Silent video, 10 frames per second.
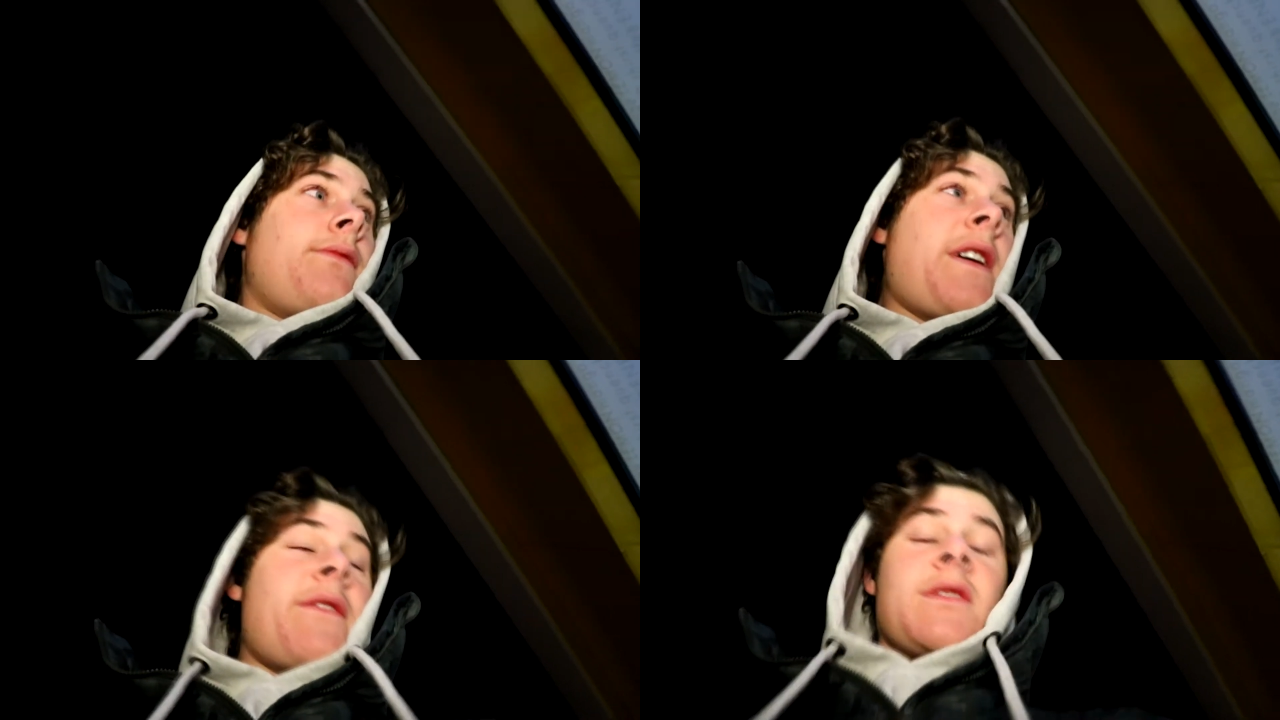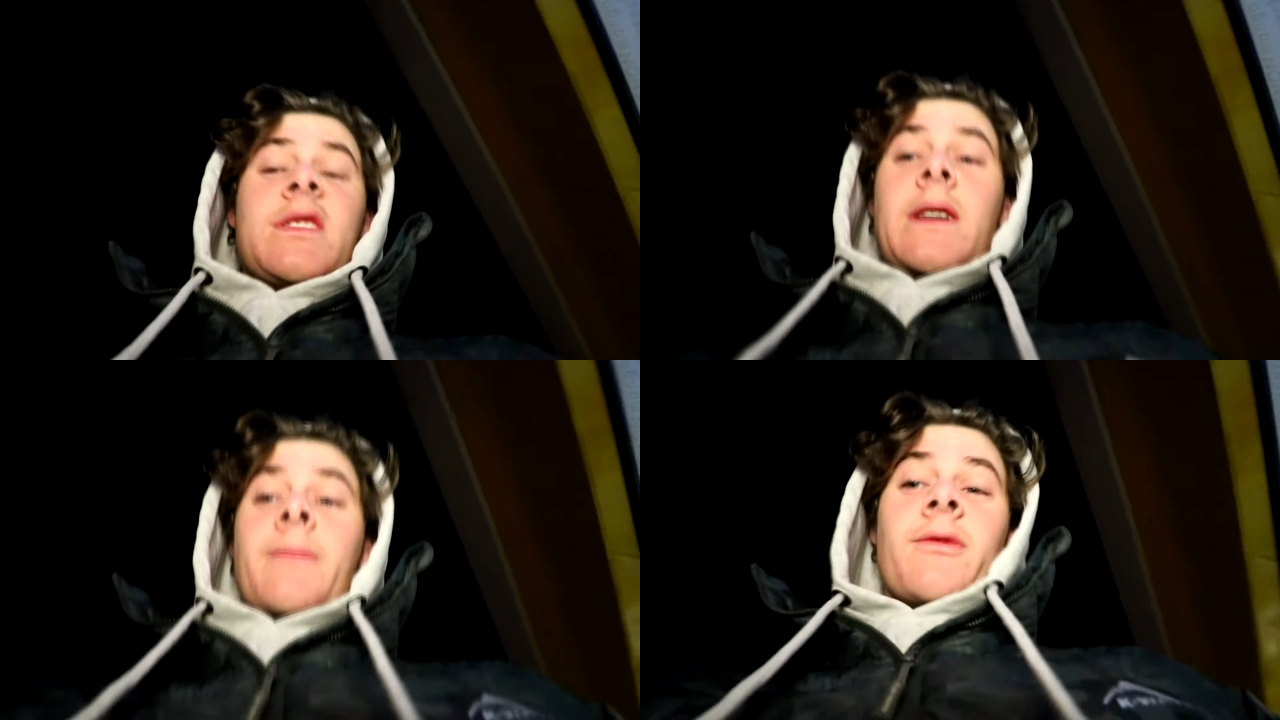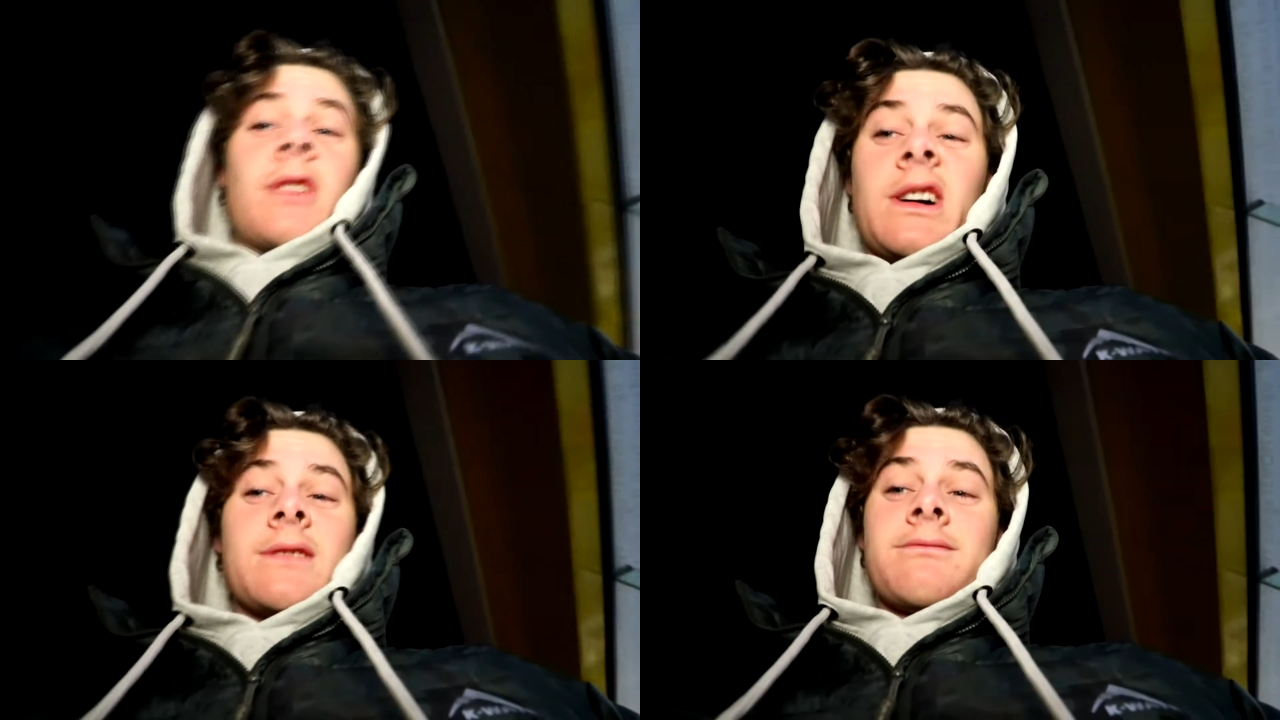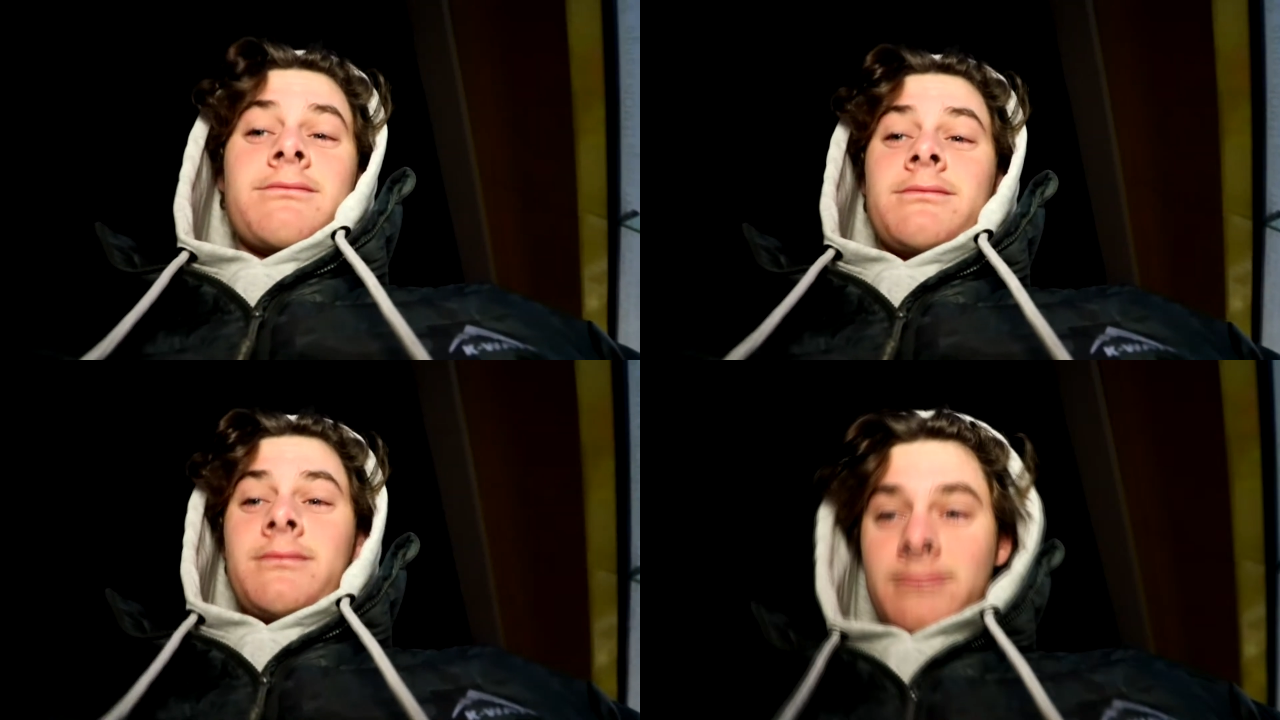Haven't slept for like
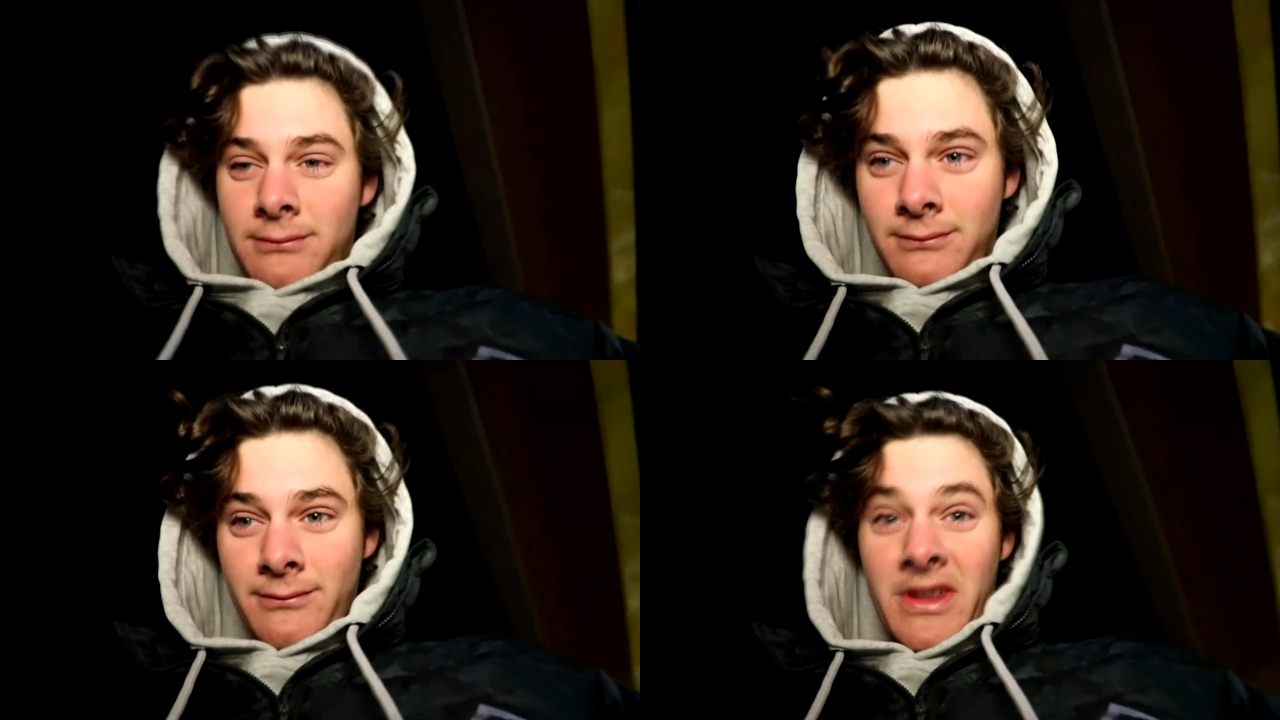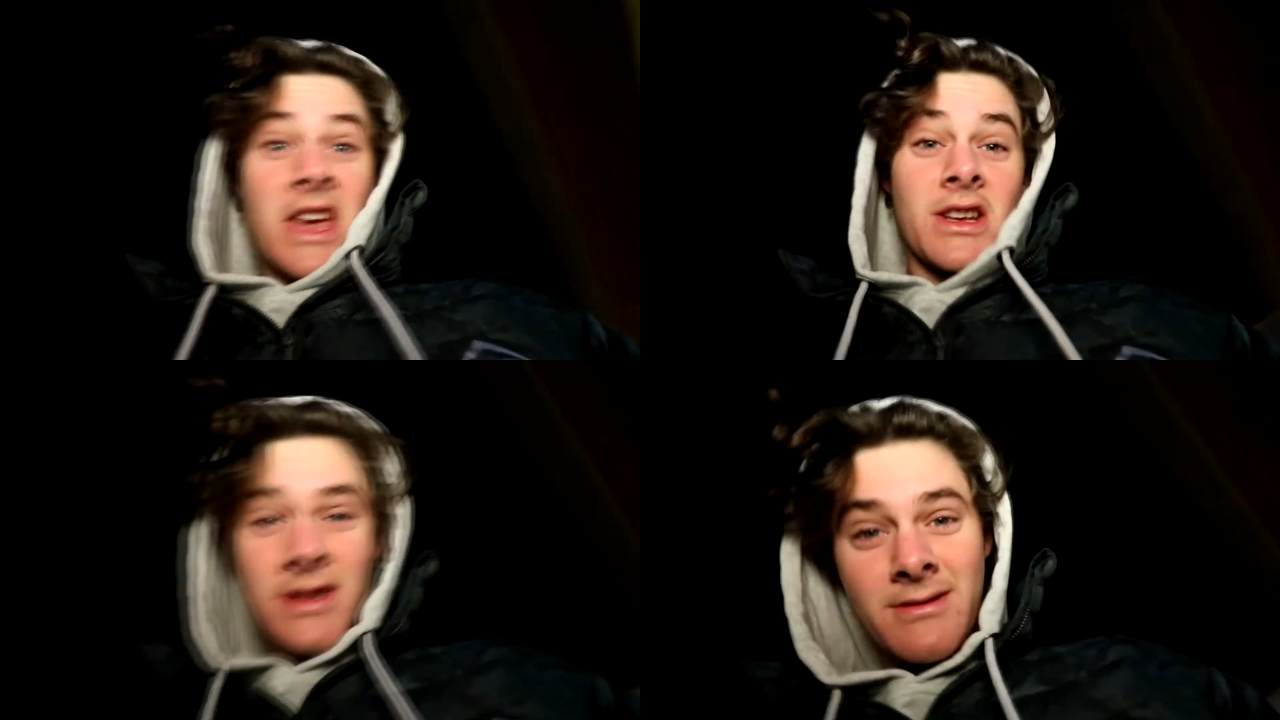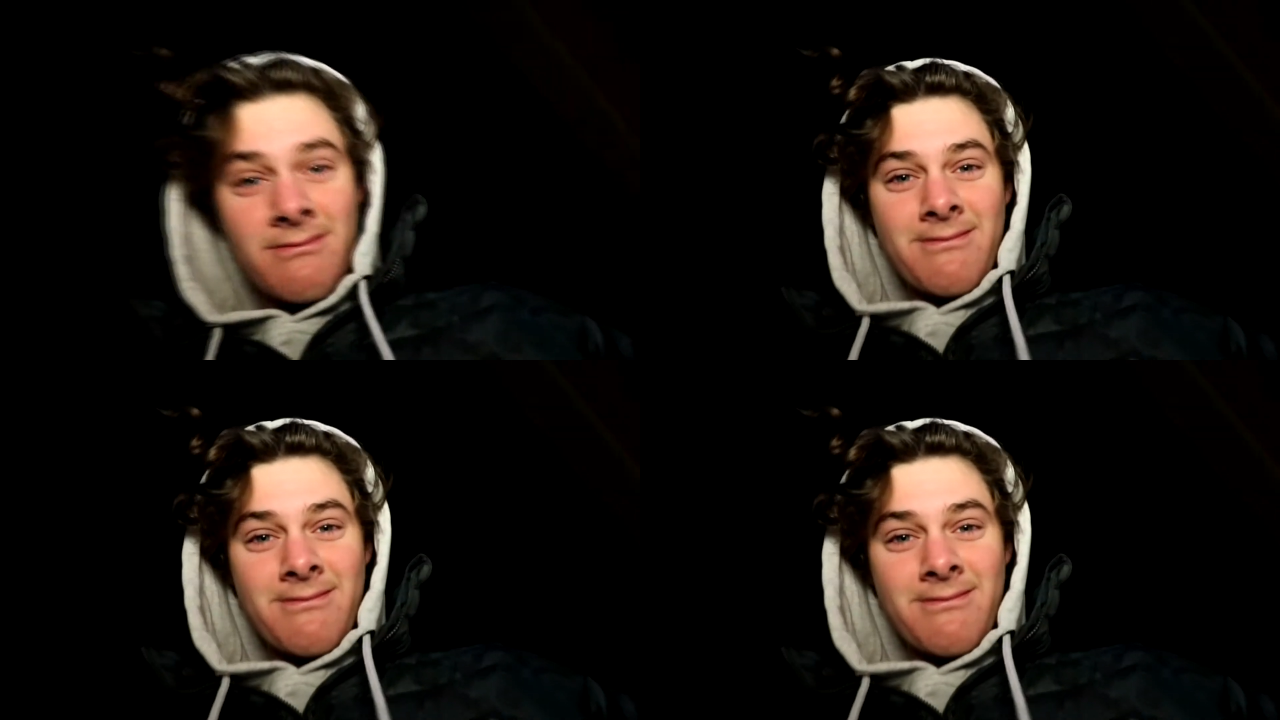years.